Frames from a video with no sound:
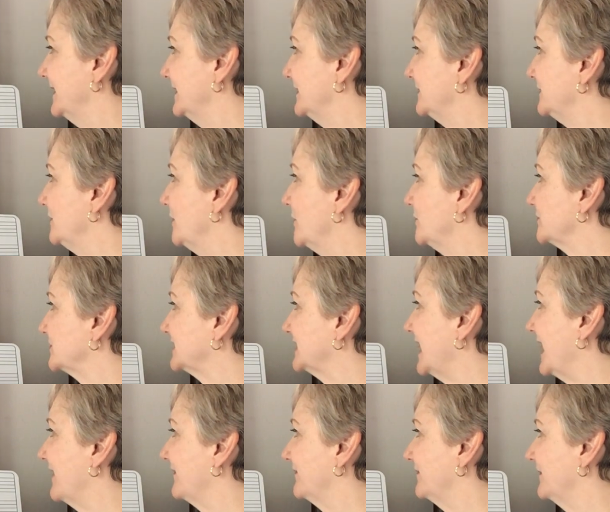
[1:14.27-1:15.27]
notes
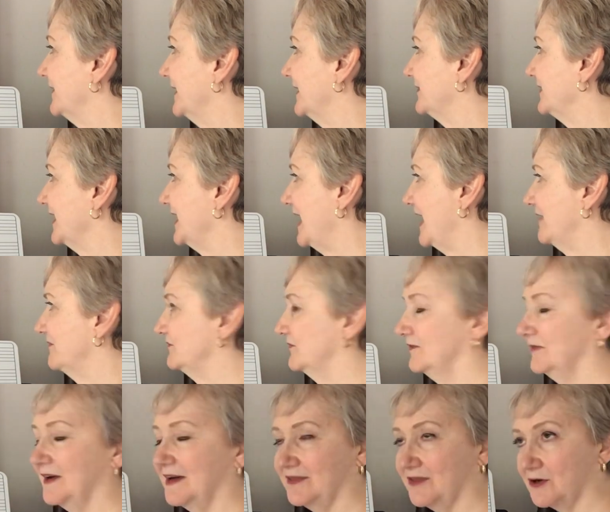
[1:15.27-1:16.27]
have,
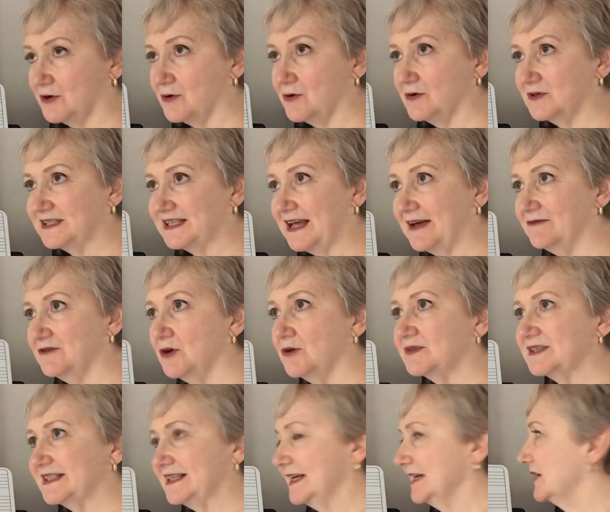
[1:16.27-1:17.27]
the chords have
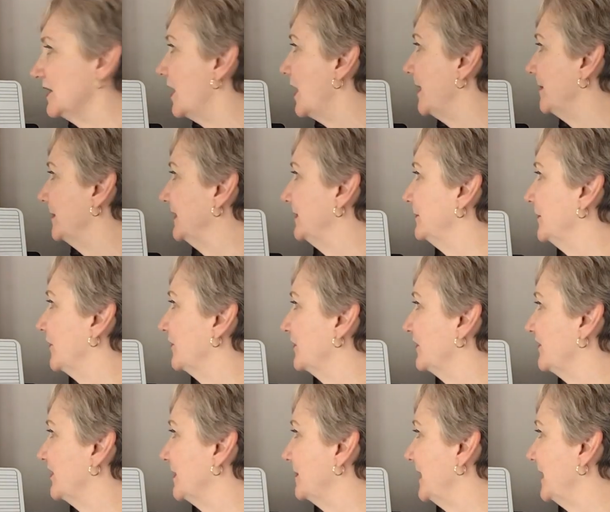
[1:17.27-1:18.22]
notes in common. Both of them